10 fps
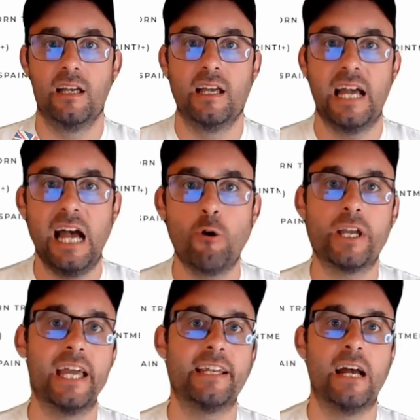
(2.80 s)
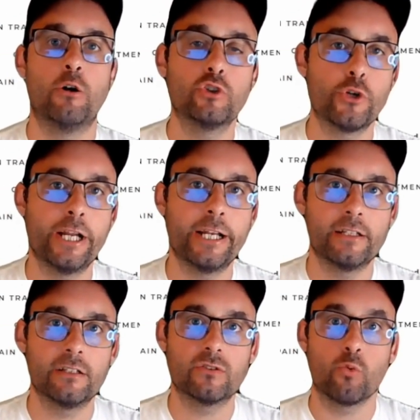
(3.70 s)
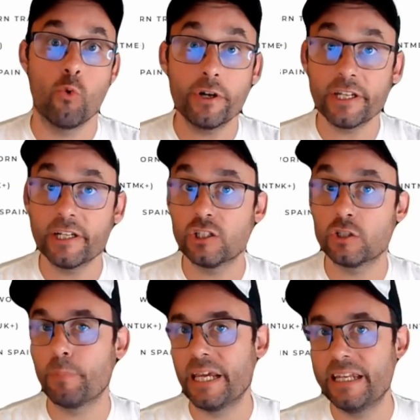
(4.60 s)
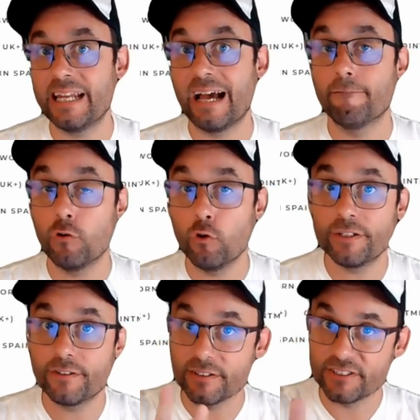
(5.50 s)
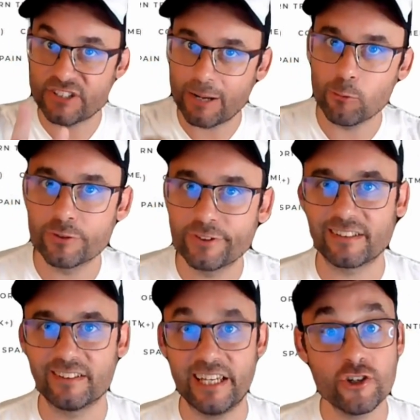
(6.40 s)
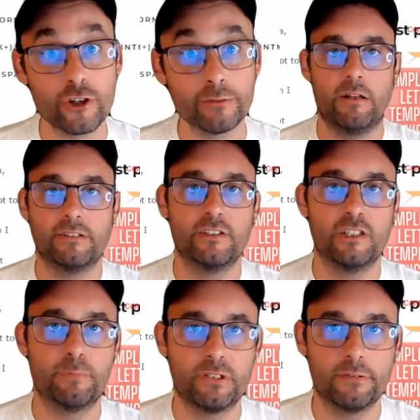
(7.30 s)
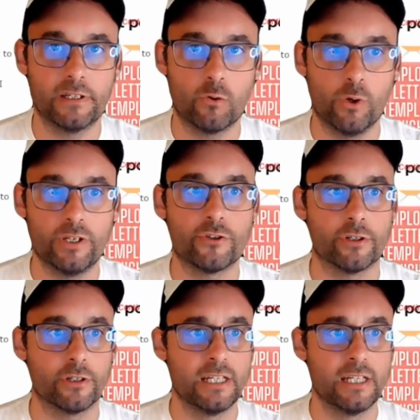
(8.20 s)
How can Australians working in Spain avoid double taxation? Let's see a specific question.